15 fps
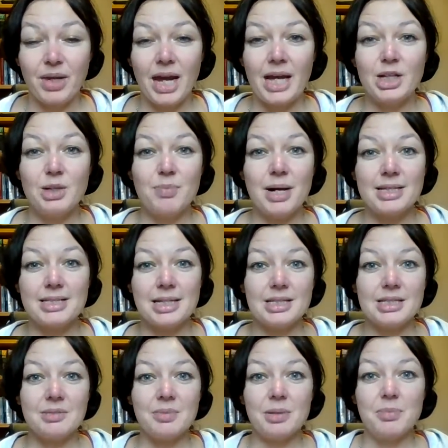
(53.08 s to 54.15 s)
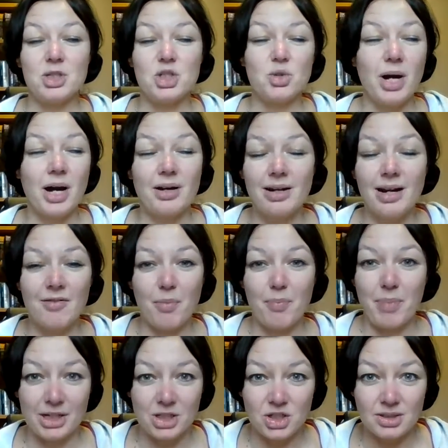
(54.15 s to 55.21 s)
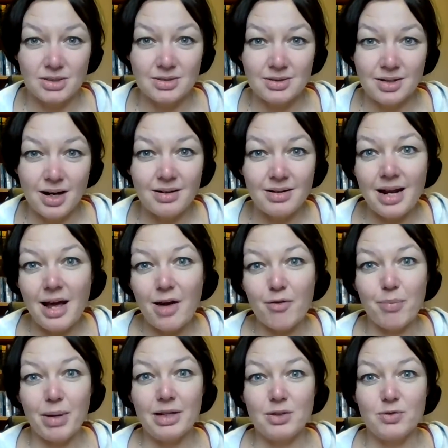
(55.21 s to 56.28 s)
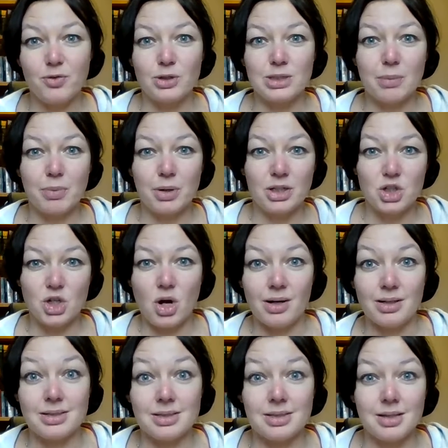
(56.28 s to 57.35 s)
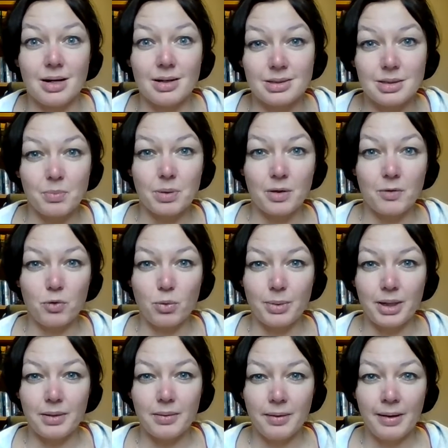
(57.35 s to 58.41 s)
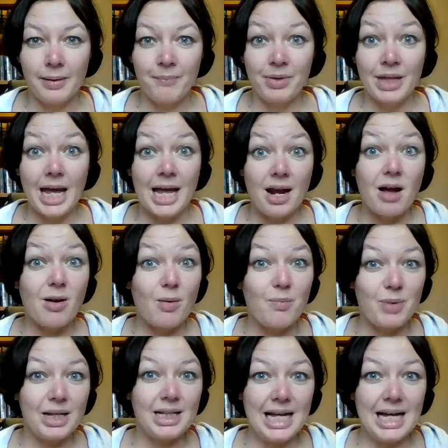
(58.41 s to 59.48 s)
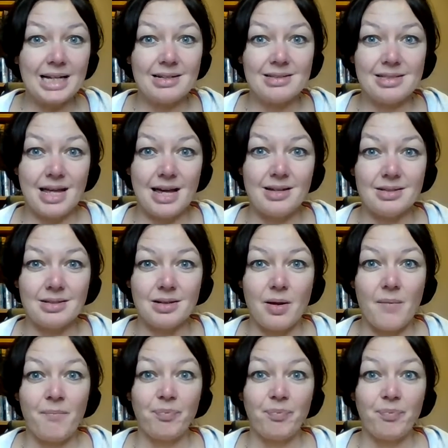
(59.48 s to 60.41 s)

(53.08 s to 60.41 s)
And you might say to me, but Joy, I don't have a budget. I don't have money for somebody to go and design something for me. And I completely understand it.